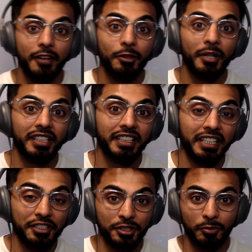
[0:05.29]
Hey everybody,
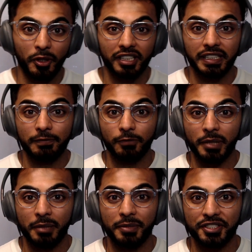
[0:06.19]
it's your boy Alim from
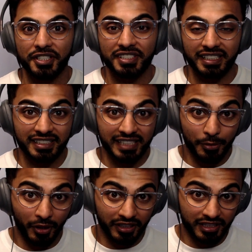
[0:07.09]
Ambitious, and
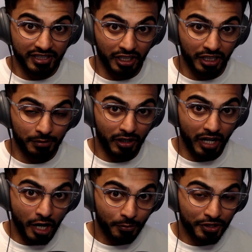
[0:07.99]
today we're going to talk about
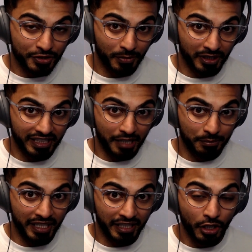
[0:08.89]
how much money I
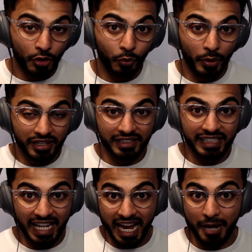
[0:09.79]
made with
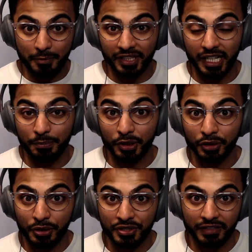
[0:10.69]
the app that I
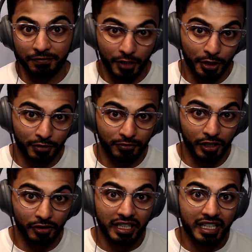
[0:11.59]
built using
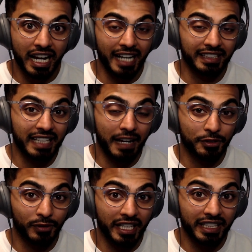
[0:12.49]
FlutterFlow. I didn't have
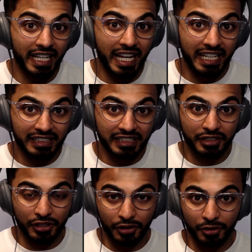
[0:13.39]
to write any
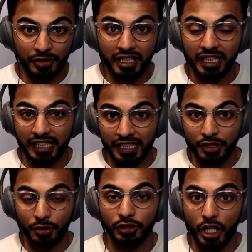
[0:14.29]
code, and I
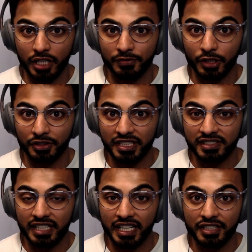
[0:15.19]
know a lot of y'all
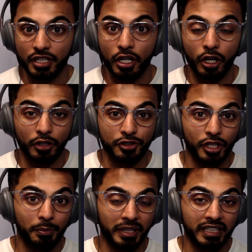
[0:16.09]
these days are
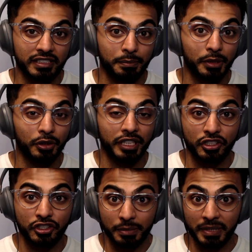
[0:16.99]
jumping into
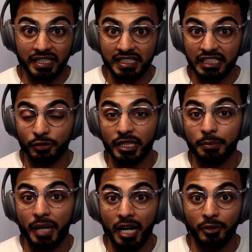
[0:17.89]
building
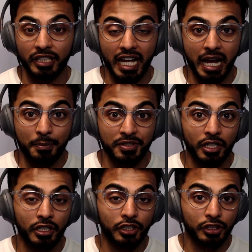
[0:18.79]
GPT-3 powered apps
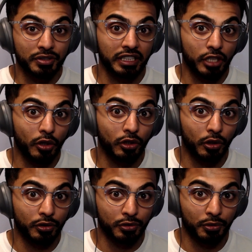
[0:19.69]
using
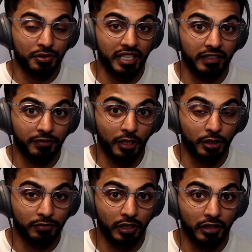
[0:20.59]
no-code tools like
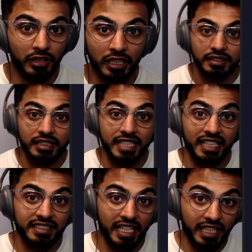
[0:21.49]
FlutterFlow. The
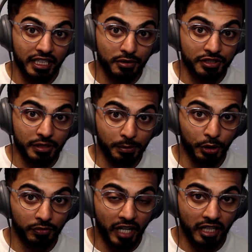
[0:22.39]
tech stack I use to
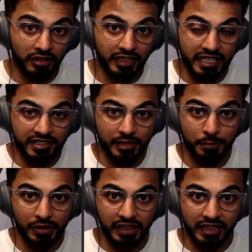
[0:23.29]
build Viral.ly is
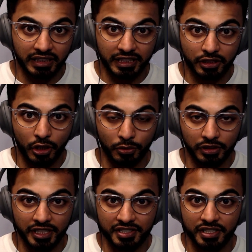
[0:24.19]
completely
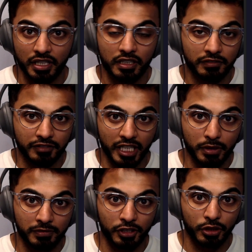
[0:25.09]
codeless.
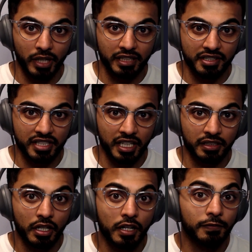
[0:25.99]
Figma for UI
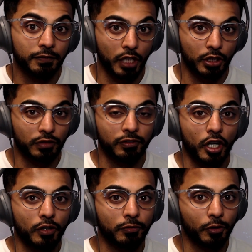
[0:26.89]
design,
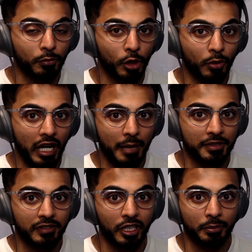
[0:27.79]
FlutterFlow for mobile app
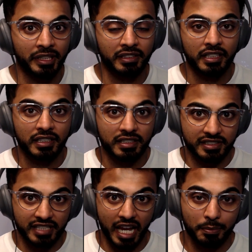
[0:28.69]
development,
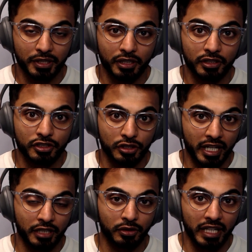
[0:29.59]
Zapier to
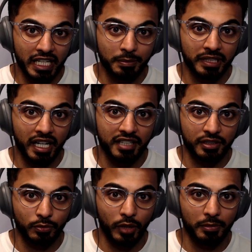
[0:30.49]
handle APIs
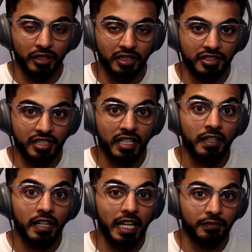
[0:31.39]
and webhooks,
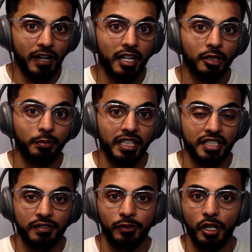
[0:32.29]
and
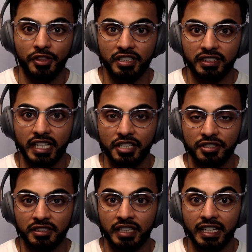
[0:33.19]
Firebase for
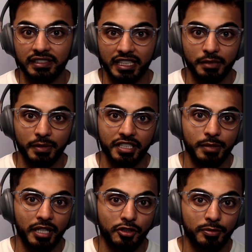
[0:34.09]
authentication and database
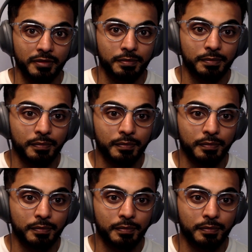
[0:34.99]
management.